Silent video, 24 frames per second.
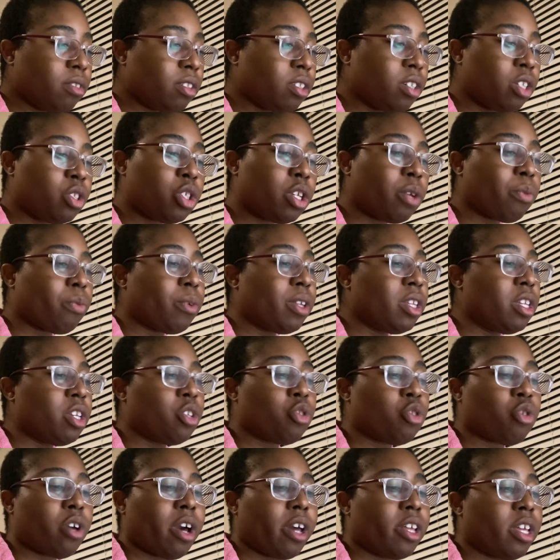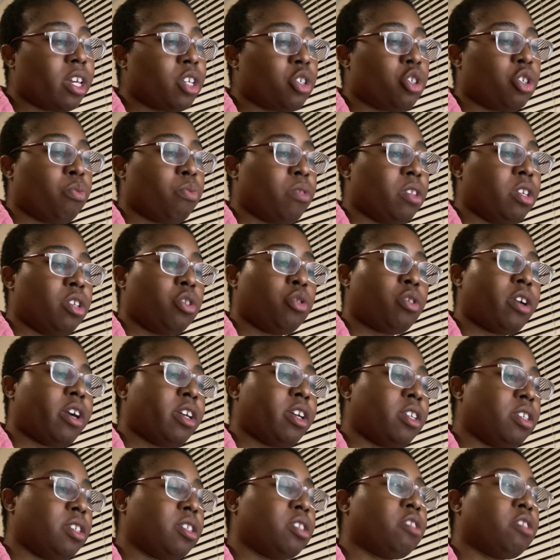She really tried it. She really tried this